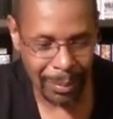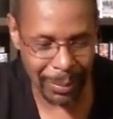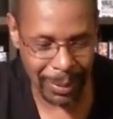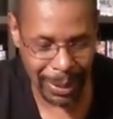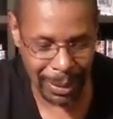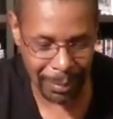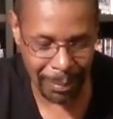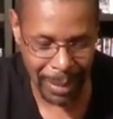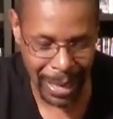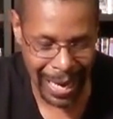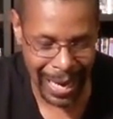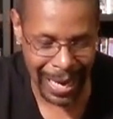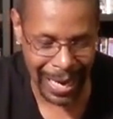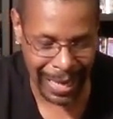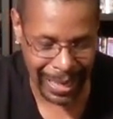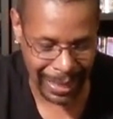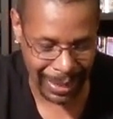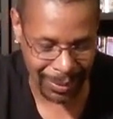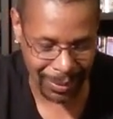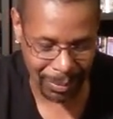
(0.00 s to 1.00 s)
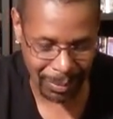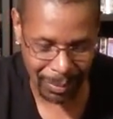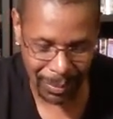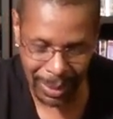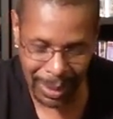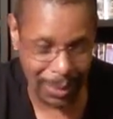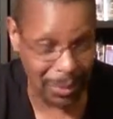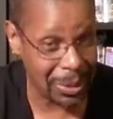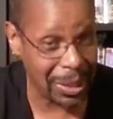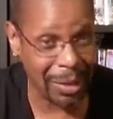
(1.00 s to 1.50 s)
But man,
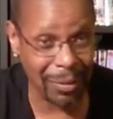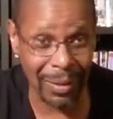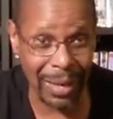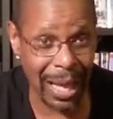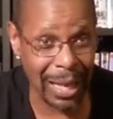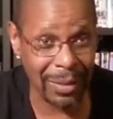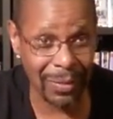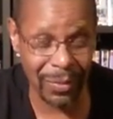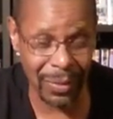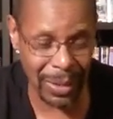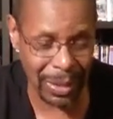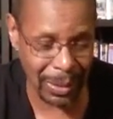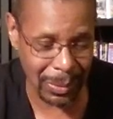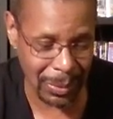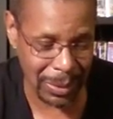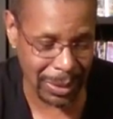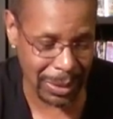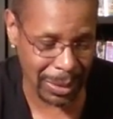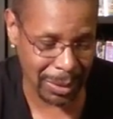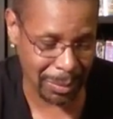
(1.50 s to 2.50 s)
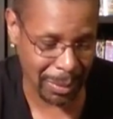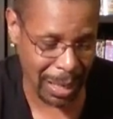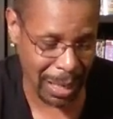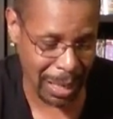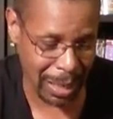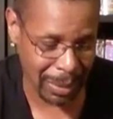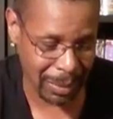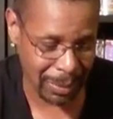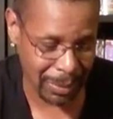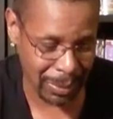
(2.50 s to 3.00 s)
you should have a lot of fun with this,
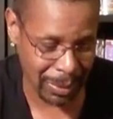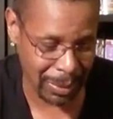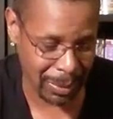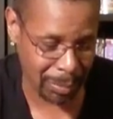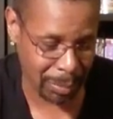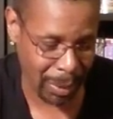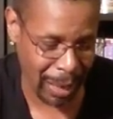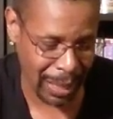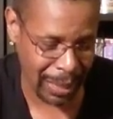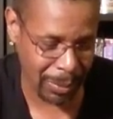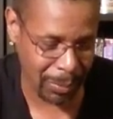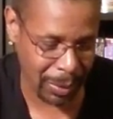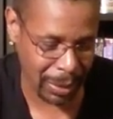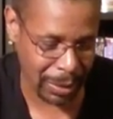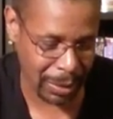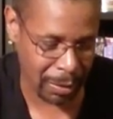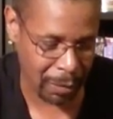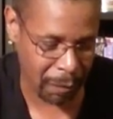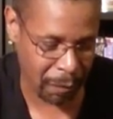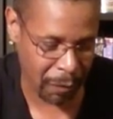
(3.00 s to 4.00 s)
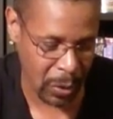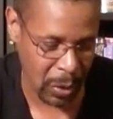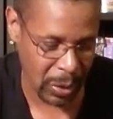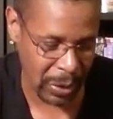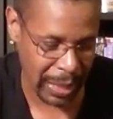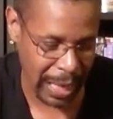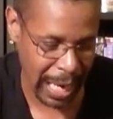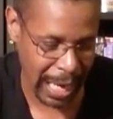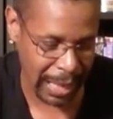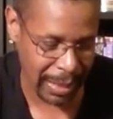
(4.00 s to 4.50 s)
man. This is probably one of the
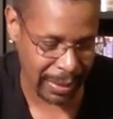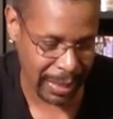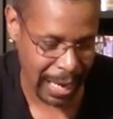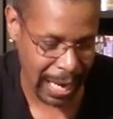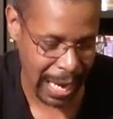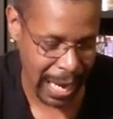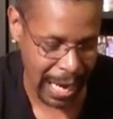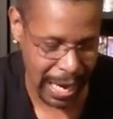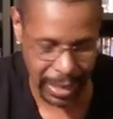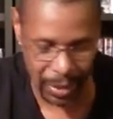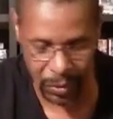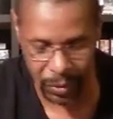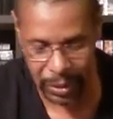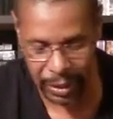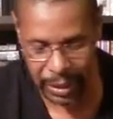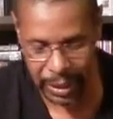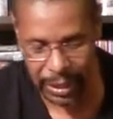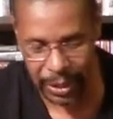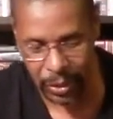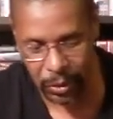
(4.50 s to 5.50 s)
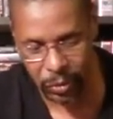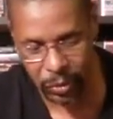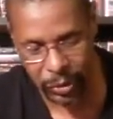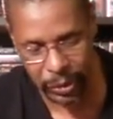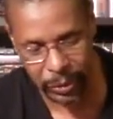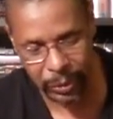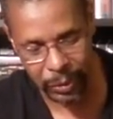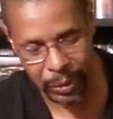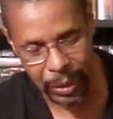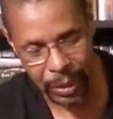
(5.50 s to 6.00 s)
first games I had on the Neo
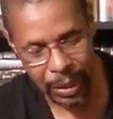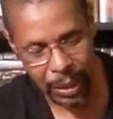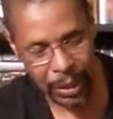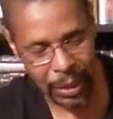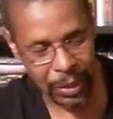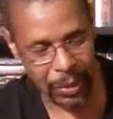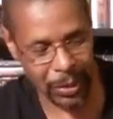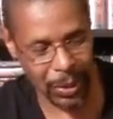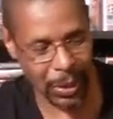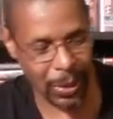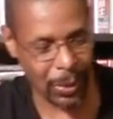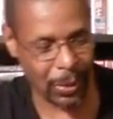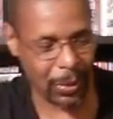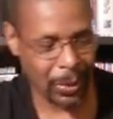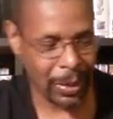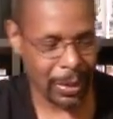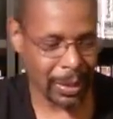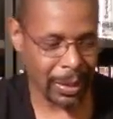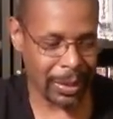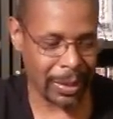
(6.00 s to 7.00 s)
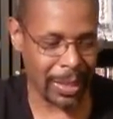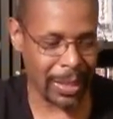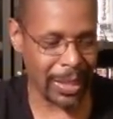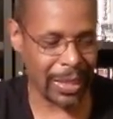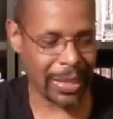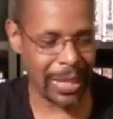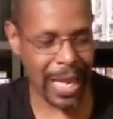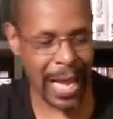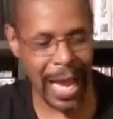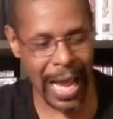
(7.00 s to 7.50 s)
too. So
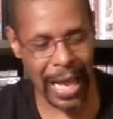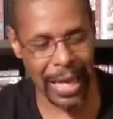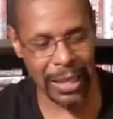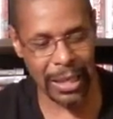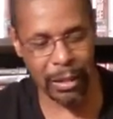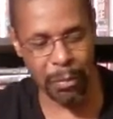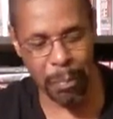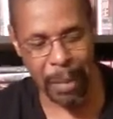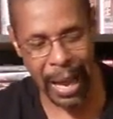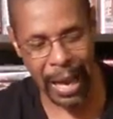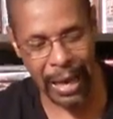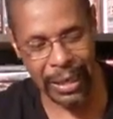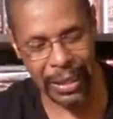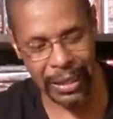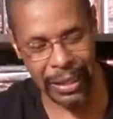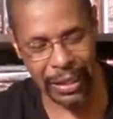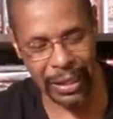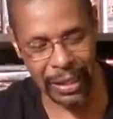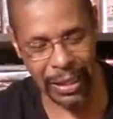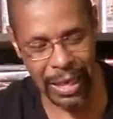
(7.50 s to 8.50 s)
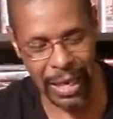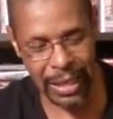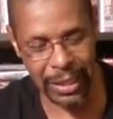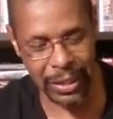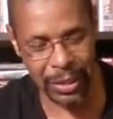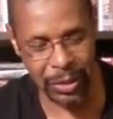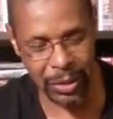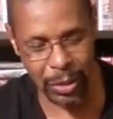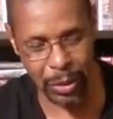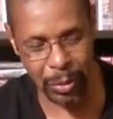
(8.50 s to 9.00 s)
good to have this back in the
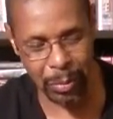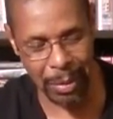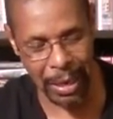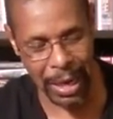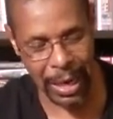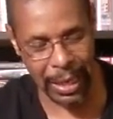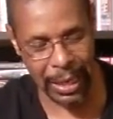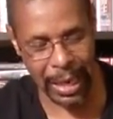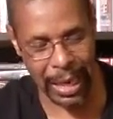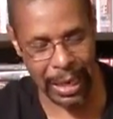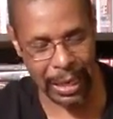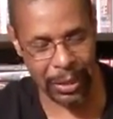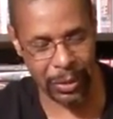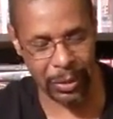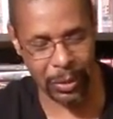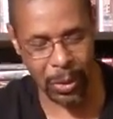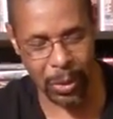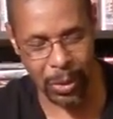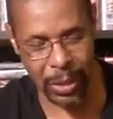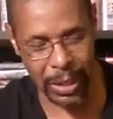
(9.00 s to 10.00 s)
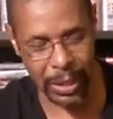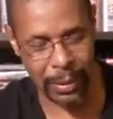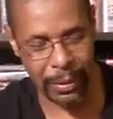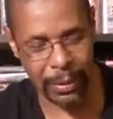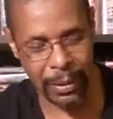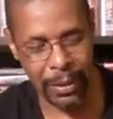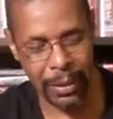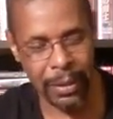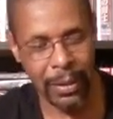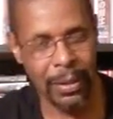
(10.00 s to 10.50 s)
collection too, man. I enjoy
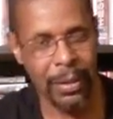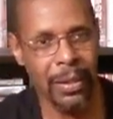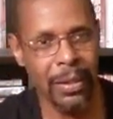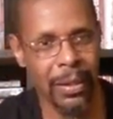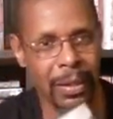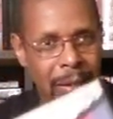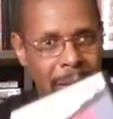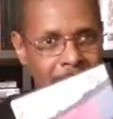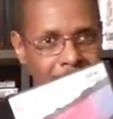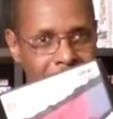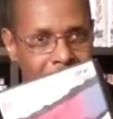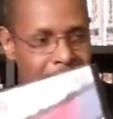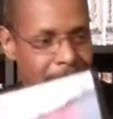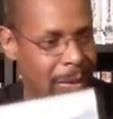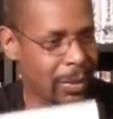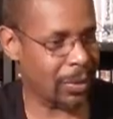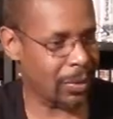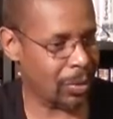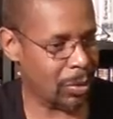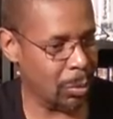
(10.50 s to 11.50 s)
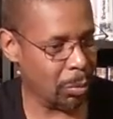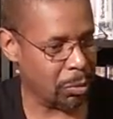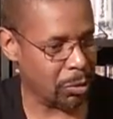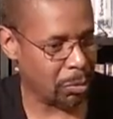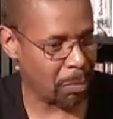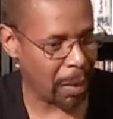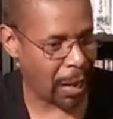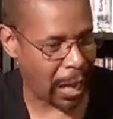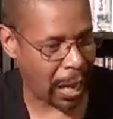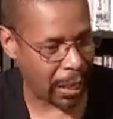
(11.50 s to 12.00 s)
Super
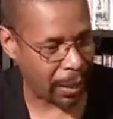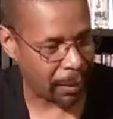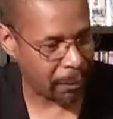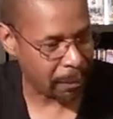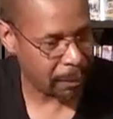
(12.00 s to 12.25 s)
Spy.